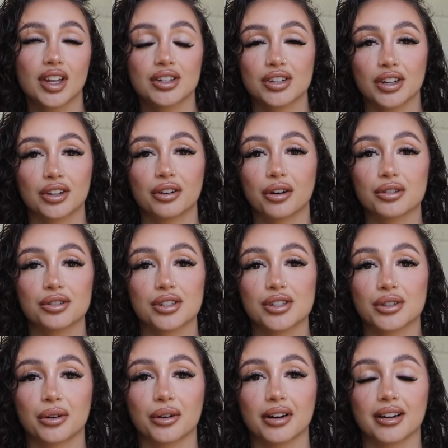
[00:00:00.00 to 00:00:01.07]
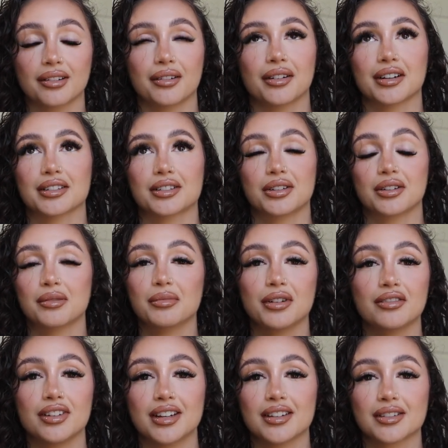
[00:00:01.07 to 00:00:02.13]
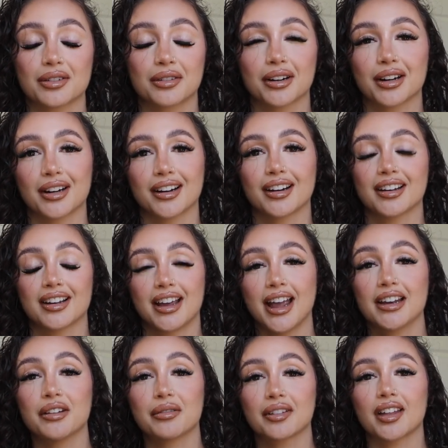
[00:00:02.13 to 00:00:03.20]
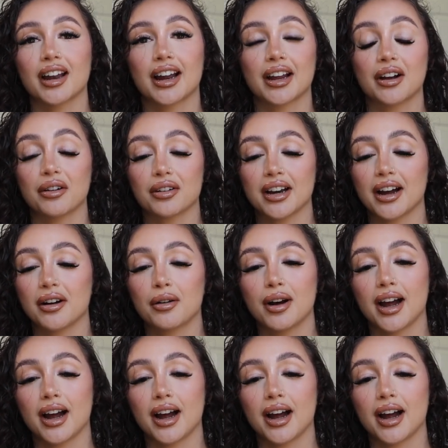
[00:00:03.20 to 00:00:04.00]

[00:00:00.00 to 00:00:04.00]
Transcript: to the grocery store or to the movies or anywhere that I go now,